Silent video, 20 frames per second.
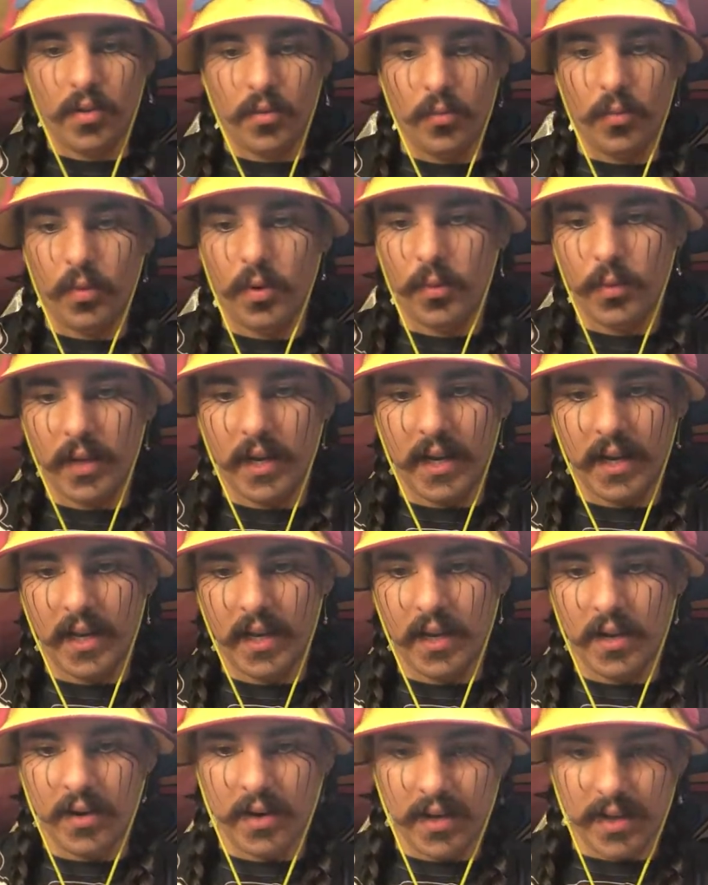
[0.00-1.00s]
What do we get
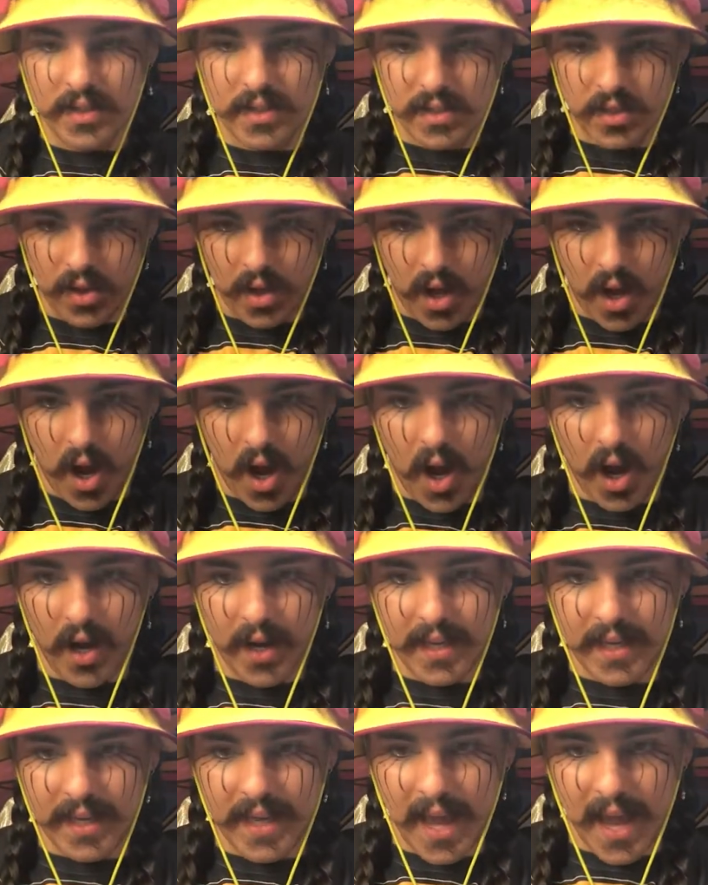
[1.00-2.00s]
here? It is, ah, oh,
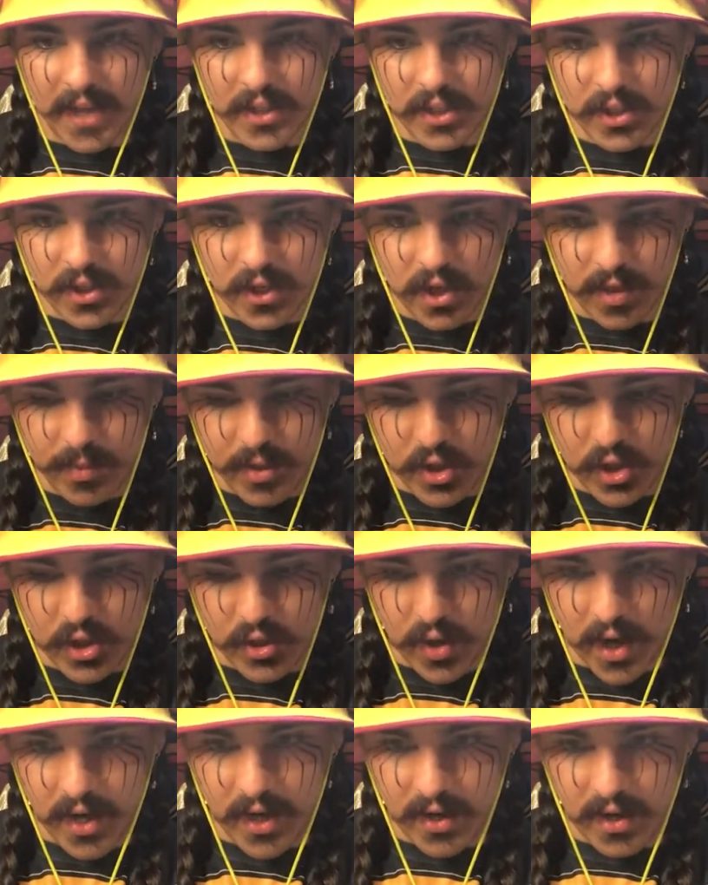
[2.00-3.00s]
yeah, Determined
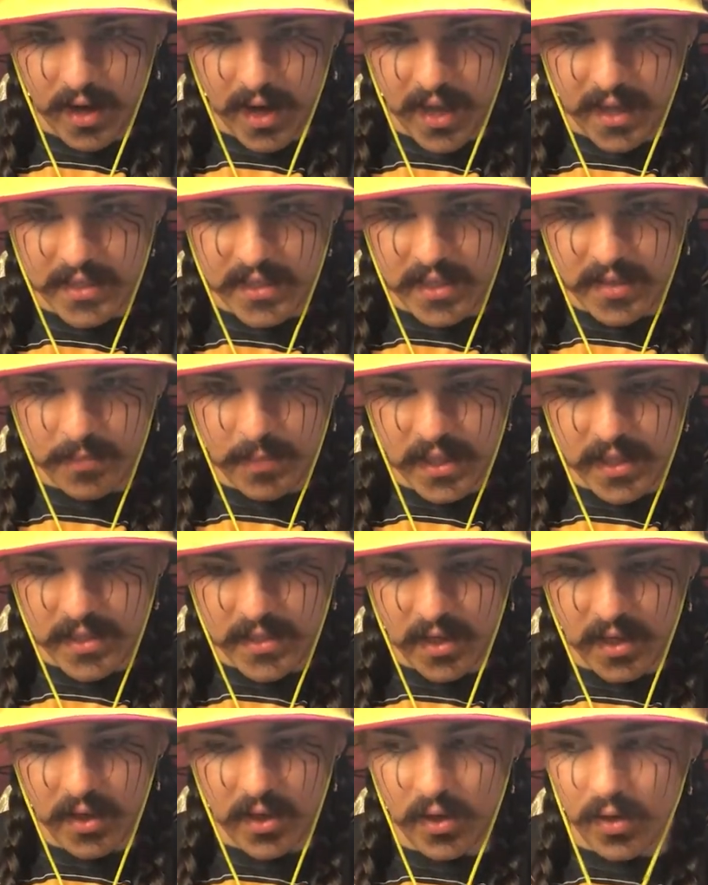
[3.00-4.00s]
Striker, SSB
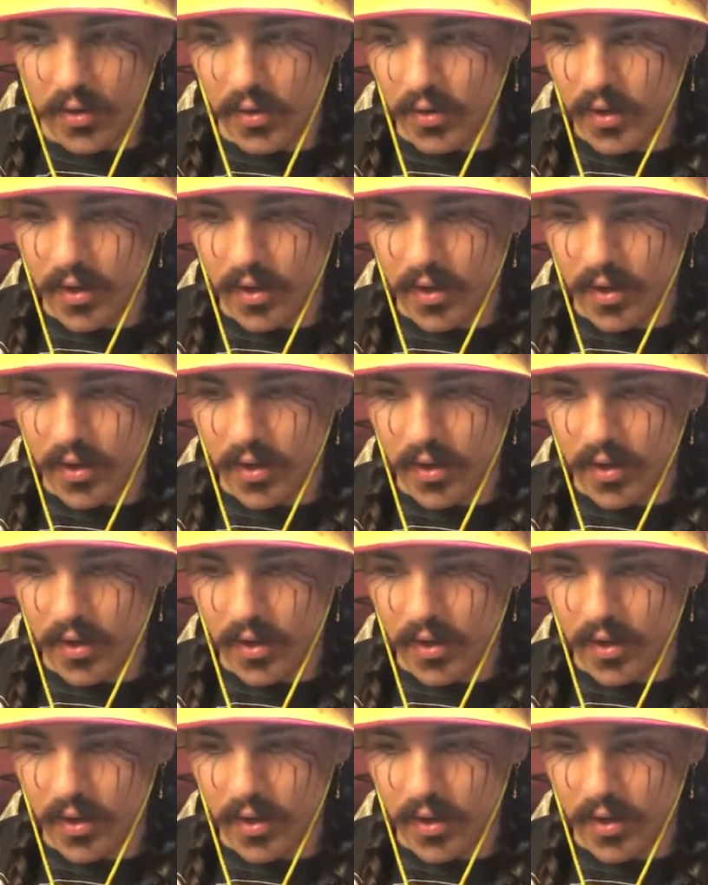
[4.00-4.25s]
Son Goku.